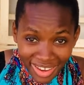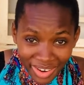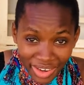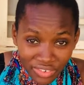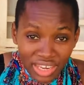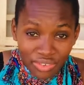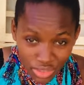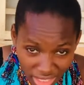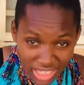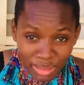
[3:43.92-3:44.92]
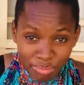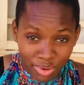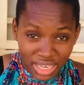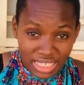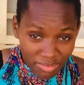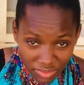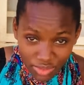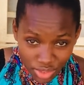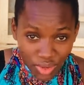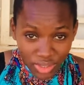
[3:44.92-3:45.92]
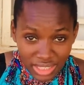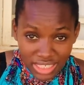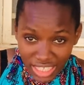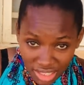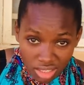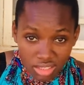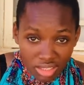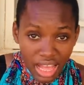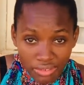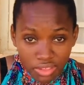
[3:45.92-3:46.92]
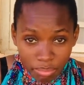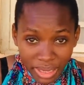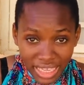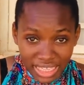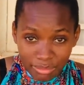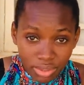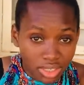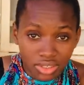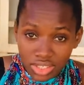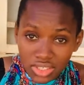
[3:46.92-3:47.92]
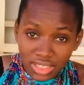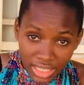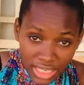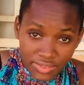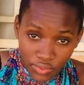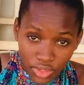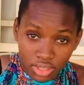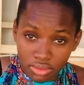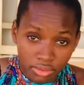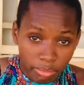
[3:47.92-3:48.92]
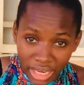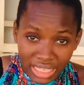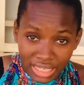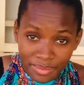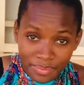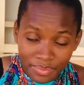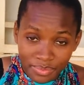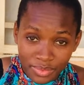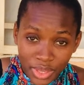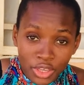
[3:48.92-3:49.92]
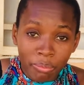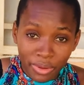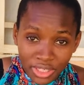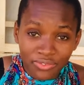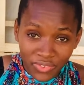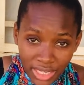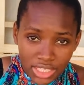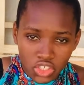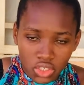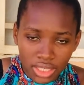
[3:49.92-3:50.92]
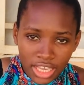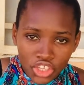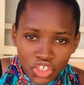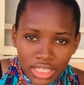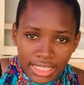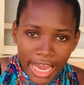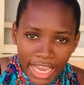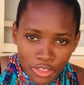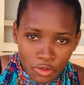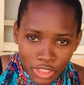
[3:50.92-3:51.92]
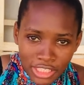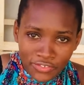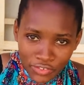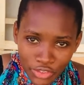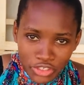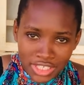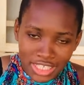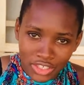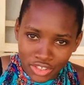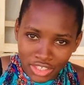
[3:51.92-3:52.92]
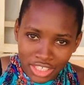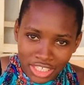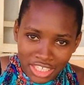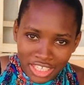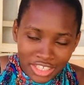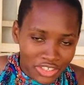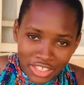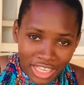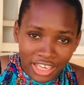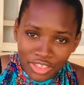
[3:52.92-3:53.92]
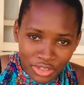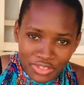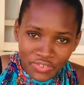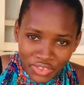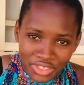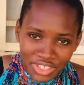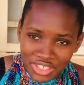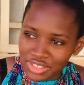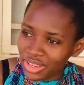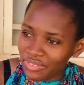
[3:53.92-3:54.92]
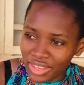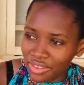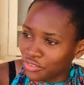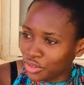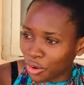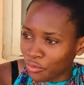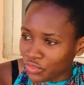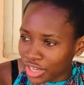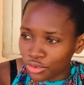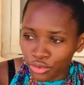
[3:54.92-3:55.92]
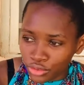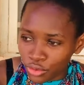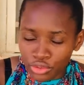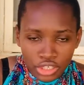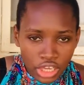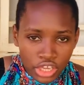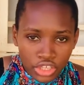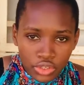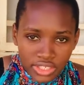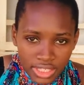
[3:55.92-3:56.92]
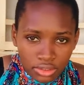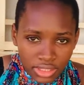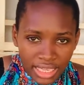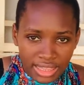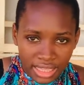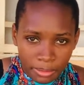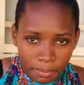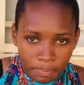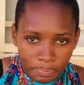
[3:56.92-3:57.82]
even if you check the price, even if you don't, you still have to buy it because you need it for your brain. Your brain function, you need high quality foods, you know. You need those foods. So even if you convert or not, you still need them.